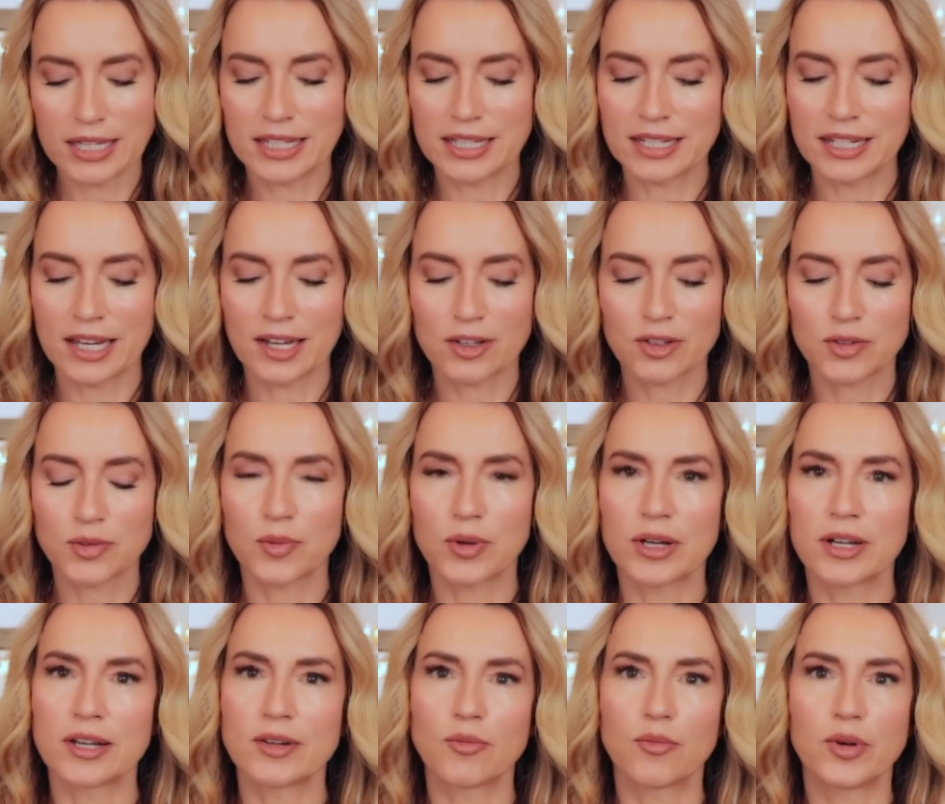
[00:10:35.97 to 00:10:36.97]
the next
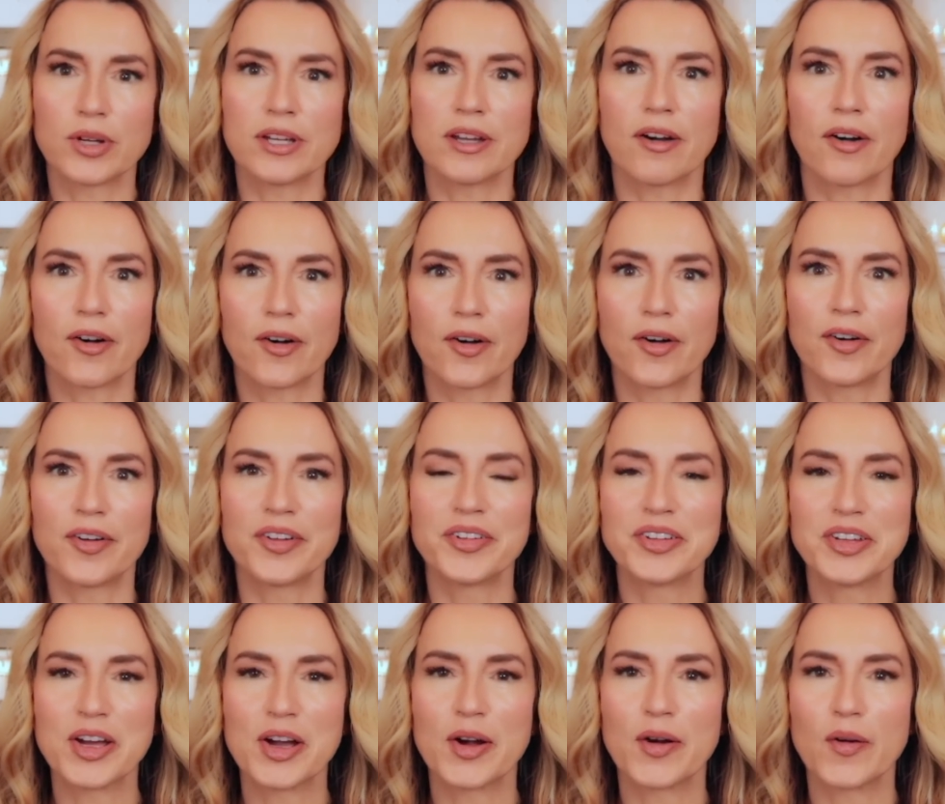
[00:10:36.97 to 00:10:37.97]
one we
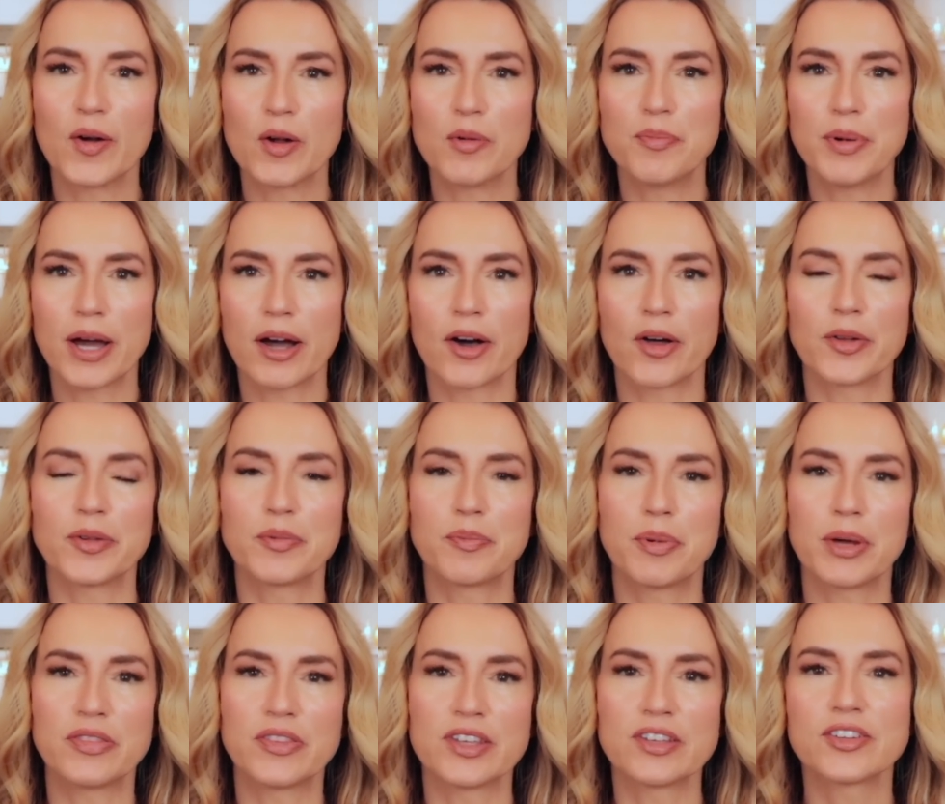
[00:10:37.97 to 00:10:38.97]
all know about,
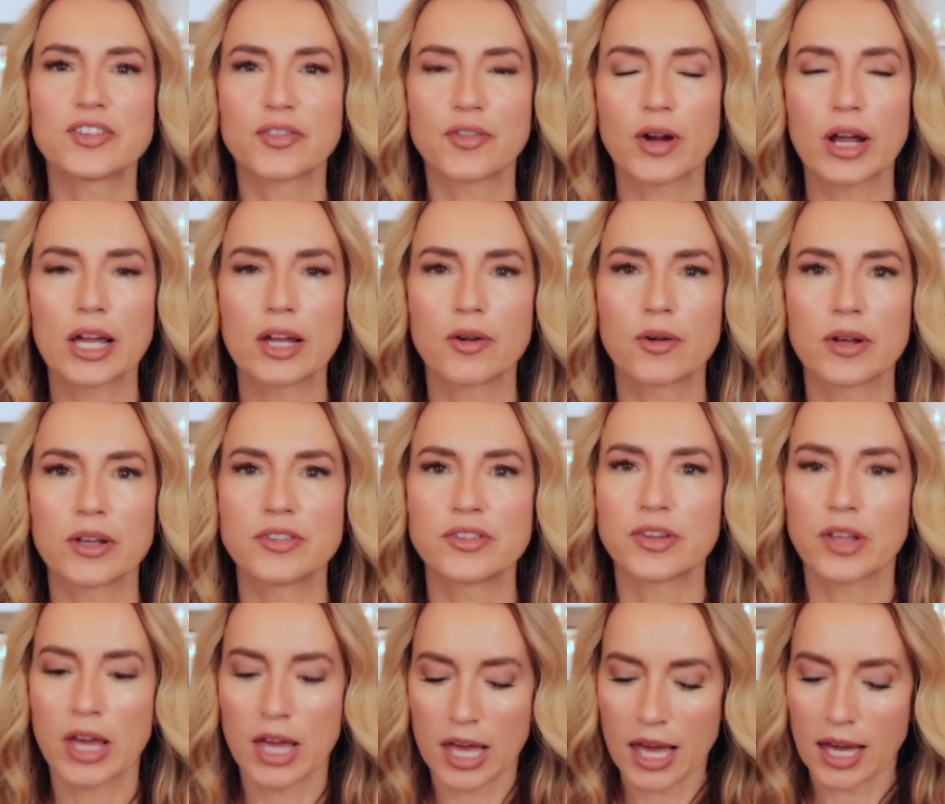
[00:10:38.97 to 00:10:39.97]
but this
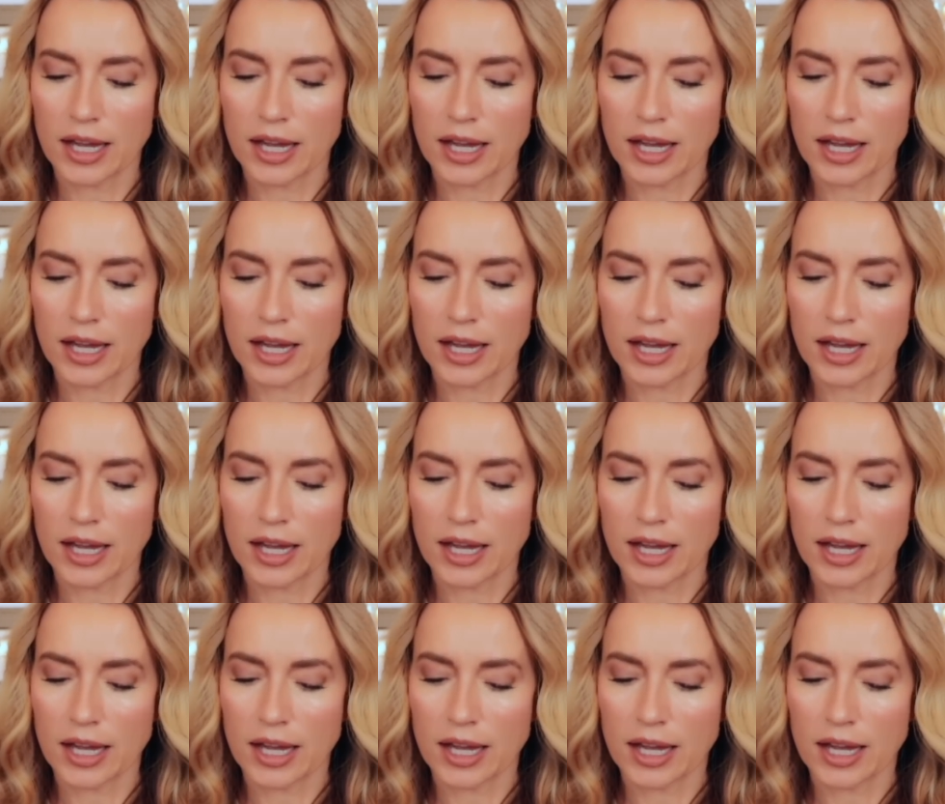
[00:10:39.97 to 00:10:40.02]
fragrance,